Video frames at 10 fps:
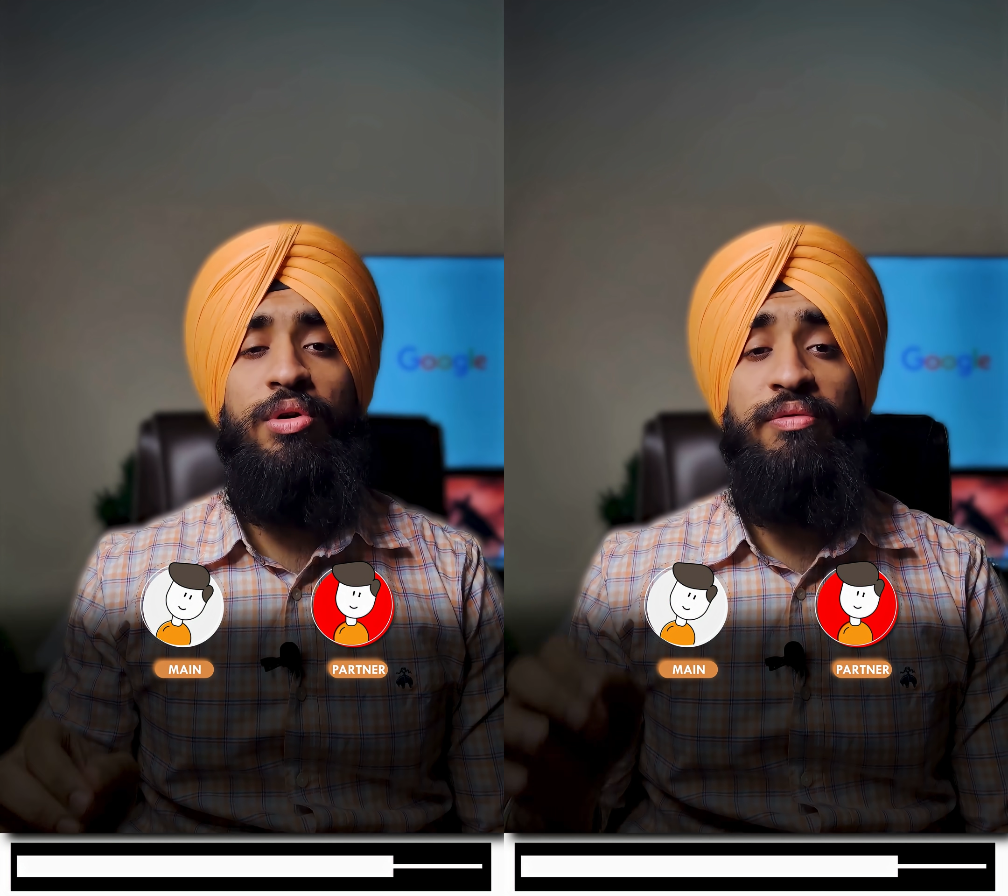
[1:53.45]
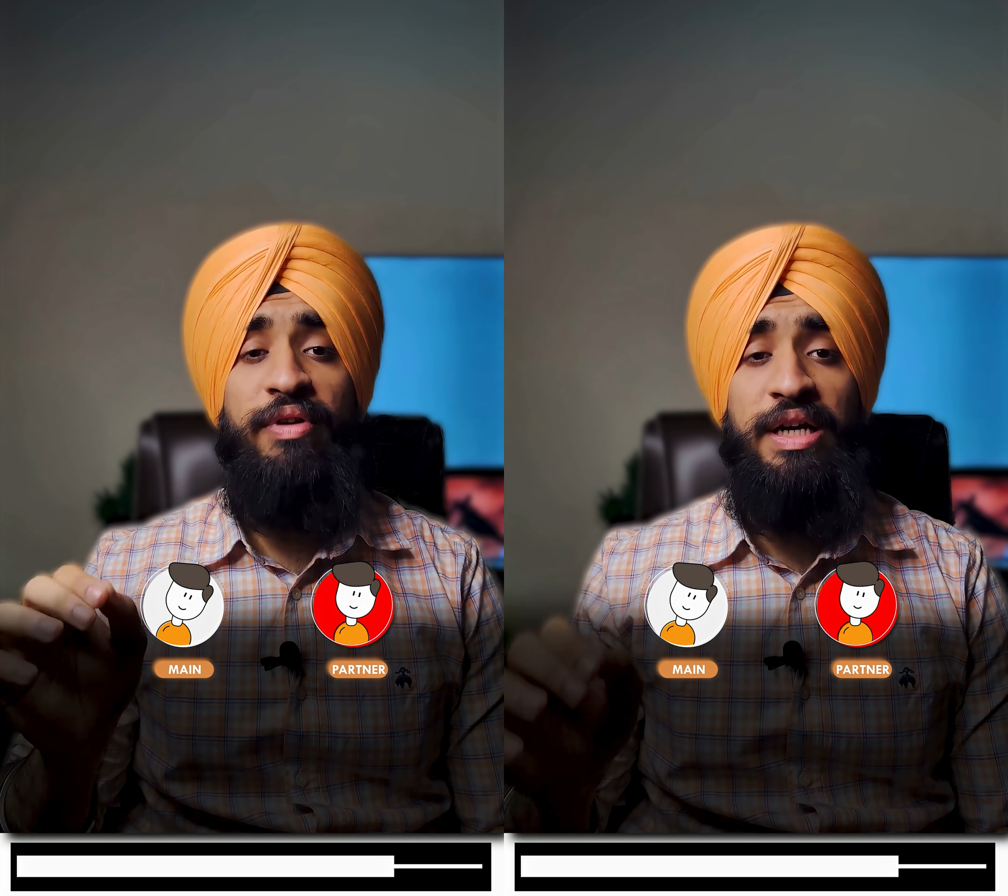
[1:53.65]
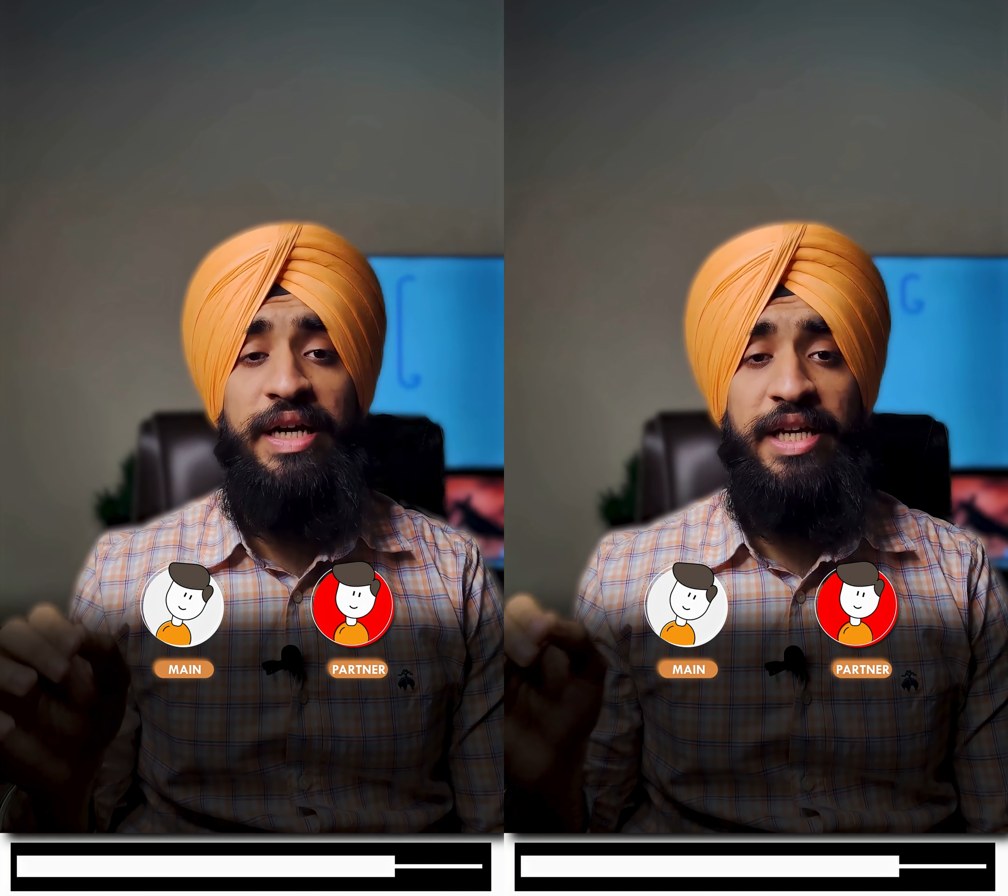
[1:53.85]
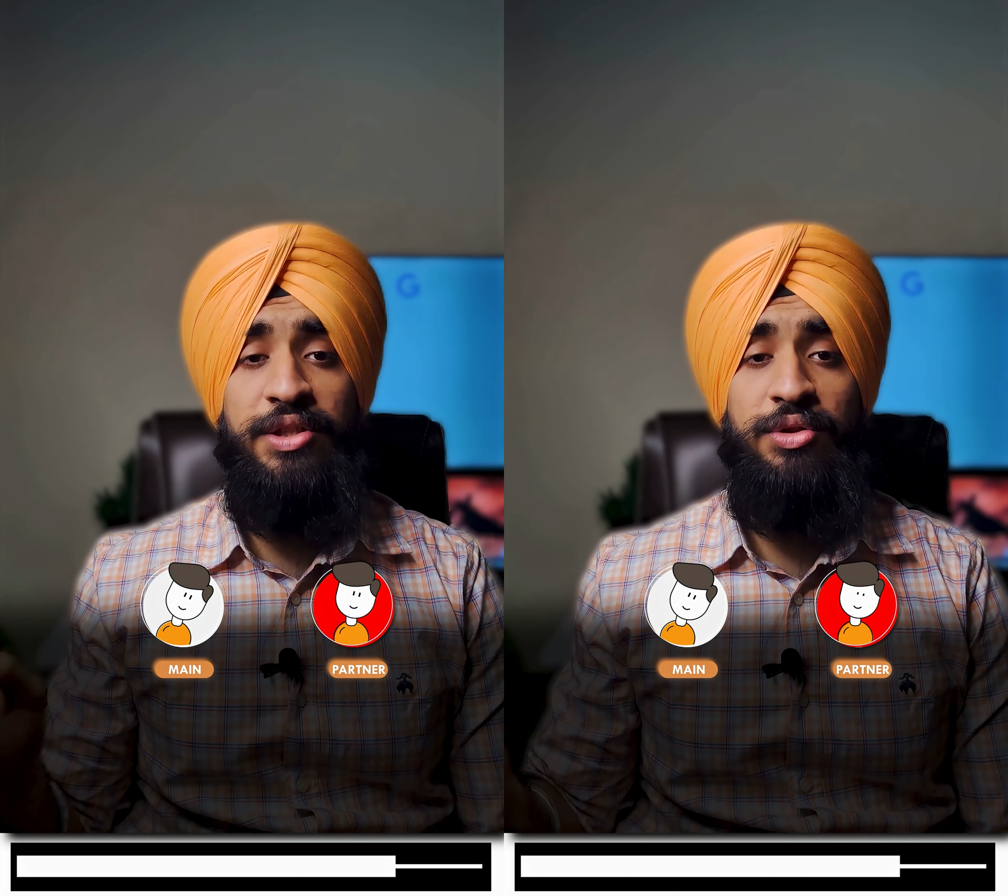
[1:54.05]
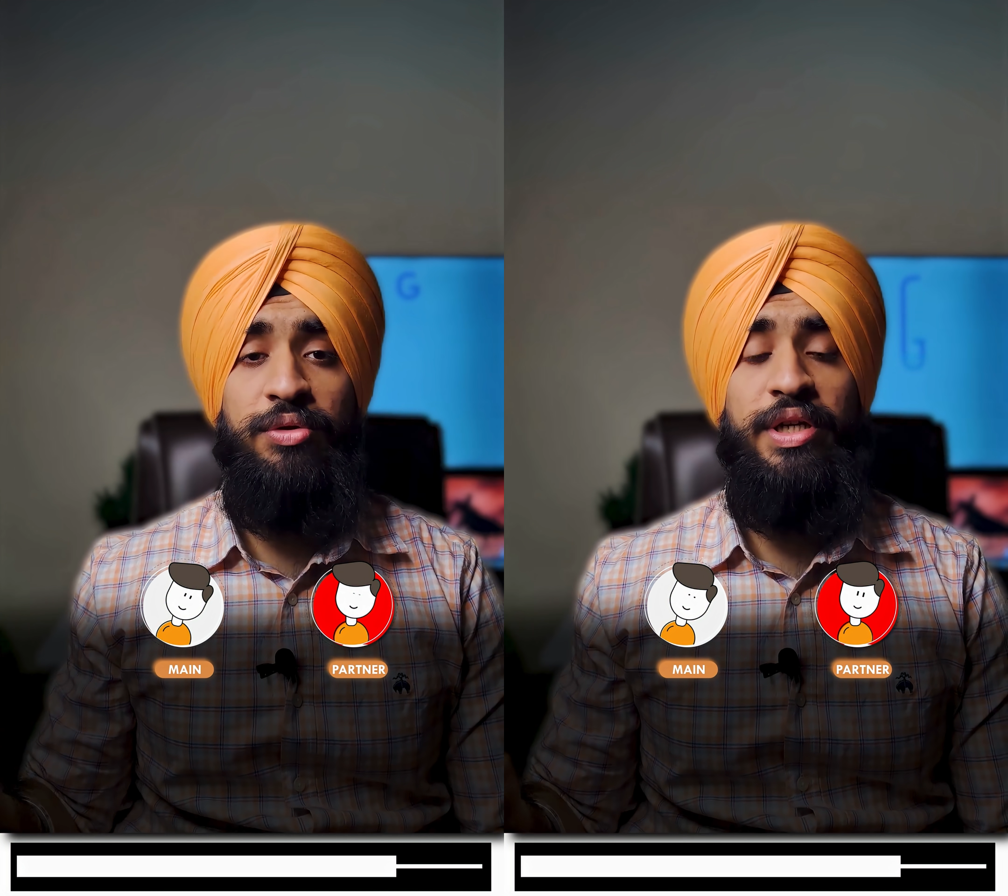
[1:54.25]
will take
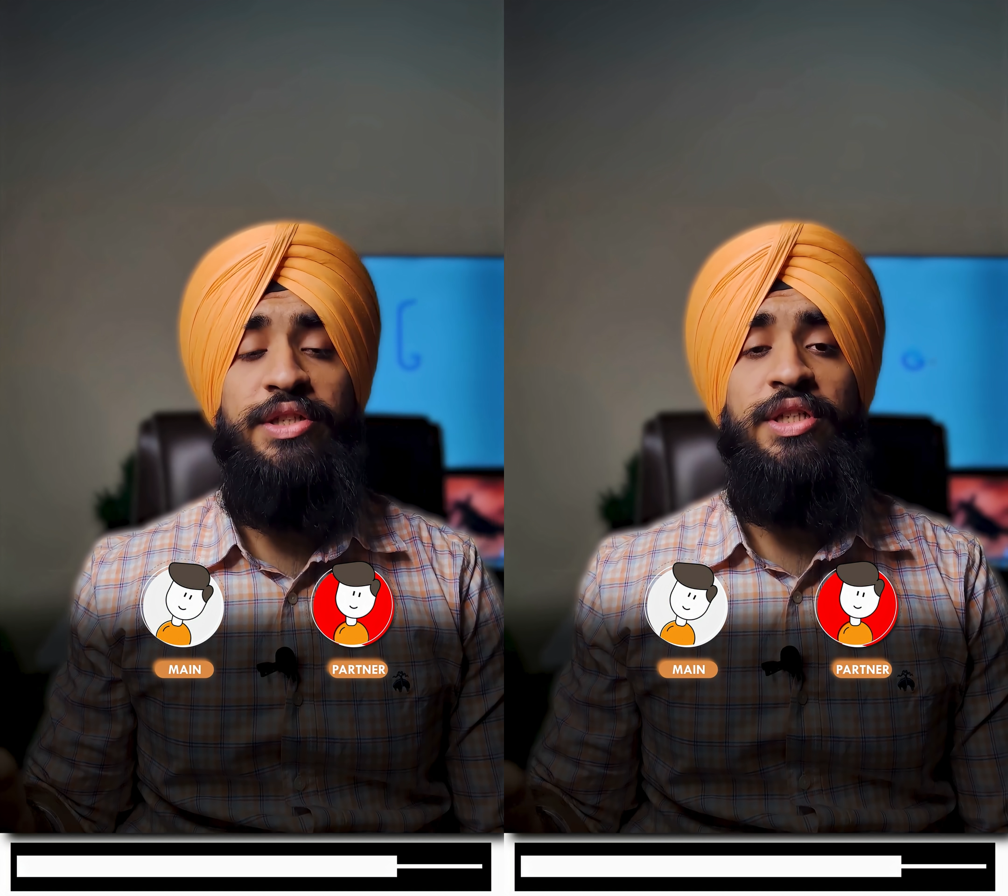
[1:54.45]
storage